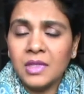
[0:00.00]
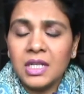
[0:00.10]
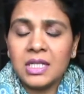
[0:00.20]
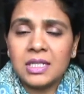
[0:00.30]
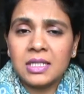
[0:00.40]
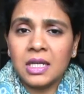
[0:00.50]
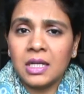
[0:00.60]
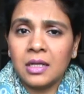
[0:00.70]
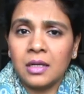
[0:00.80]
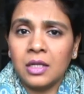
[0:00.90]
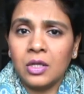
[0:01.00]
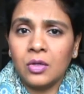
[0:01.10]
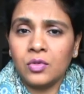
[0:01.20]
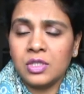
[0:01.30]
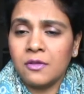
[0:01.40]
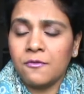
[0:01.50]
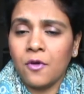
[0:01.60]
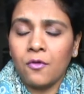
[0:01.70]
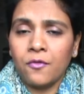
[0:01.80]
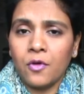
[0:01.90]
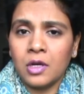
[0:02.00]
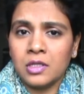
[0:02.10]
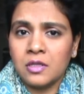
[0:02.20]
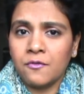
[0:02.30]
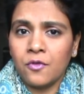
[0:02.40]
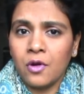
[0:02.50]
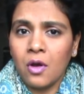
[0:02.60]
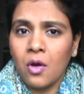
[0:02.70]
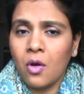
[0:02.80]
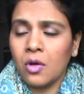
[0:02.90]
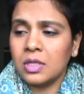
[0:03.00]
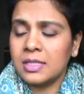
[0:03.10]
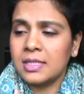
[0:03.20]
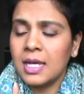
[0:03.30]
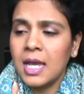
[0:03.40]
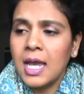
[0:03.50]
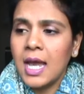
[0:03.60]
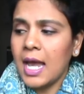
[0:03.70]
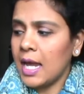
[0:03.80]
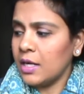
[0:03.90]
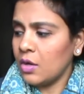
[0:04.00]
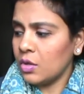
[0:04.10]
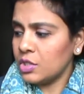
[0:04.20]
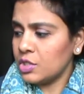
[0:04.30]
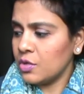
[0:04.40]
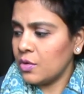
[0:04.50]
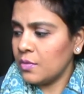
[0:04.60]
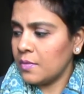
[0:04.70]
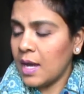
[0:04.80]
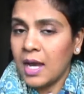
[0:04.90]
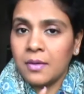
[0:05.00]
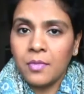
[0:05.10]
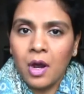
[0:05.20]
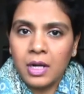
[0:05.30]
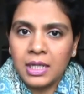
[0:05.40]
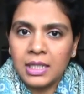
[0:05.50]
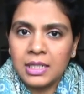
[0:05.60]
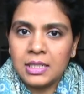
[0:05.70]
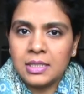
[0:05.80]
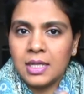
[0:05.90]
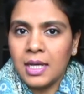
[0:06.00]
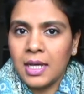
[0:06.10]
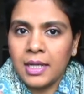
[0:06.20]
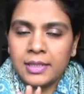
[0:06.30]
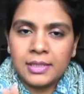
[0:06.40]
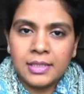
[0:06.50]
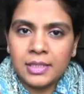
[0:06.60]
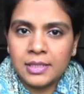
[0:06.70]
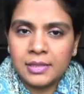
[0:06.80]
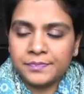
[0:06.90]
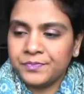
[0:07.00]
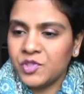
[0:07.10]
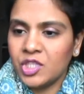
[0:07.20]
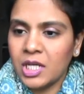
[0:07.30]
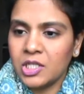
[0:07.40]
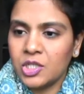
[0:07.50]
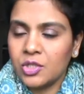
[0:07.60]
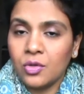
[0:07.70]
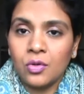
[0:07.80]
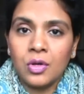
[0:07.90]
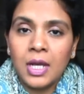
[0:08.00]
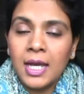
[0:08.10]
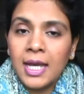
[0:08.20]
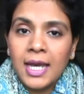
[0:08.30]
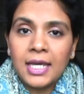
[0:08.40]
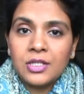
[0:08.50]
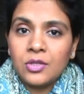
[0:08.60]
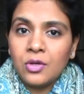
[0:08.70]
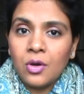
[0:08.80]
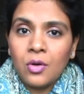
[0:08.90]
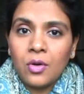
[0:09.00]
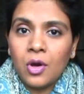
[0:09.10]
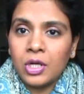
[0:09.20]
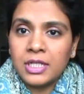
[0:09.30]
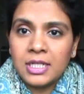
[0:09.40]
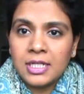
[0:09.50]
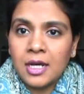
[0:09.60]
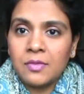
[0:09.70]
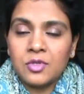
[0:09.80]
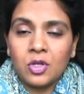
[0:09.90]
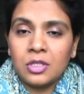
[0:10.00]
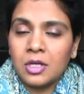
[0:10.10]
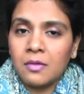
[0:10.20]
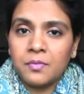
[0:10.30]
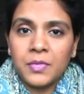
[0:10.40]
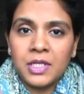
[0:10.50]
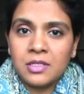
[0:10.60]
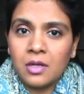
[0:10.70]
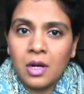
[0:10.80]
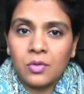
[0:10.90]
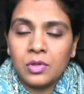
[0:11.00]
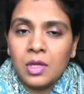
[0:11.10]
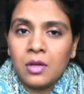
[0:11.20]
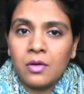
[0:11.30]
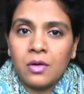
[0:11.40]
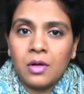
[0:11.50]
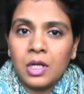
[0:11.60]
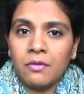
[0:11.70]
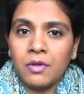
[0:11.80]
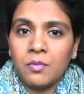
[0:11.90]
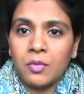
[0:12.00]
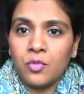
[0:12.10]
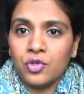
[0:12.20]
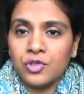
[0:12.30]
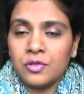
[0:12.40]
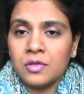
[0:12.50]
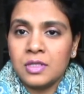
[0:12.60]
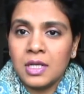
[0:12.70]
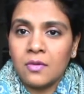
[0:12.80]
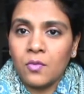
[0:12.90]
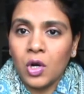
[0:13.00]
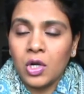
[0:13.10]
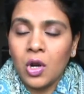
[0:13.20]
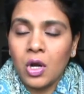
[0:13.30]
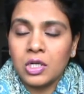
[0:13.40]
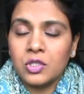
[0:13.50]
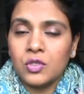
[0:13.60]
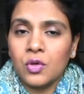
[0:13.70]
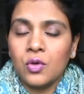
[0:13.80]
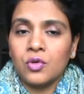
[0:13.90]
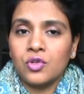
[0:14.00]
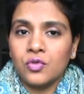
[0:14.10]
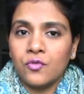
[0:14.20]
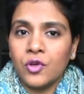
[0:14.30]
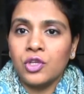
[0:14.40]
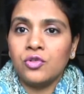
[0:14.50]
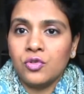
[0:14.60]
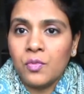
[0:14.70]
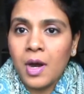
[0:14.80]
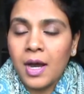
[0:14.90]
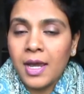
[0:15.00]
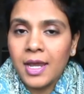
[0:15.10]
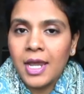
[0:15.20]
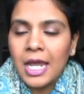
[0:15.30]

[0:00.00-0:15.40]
it's uh, inclusive of uh, Sephora hauls and Nordstrom and Barney's and uh, such so as you know holiday times all the companies are out there giving promotions and whatnot so two for you to buy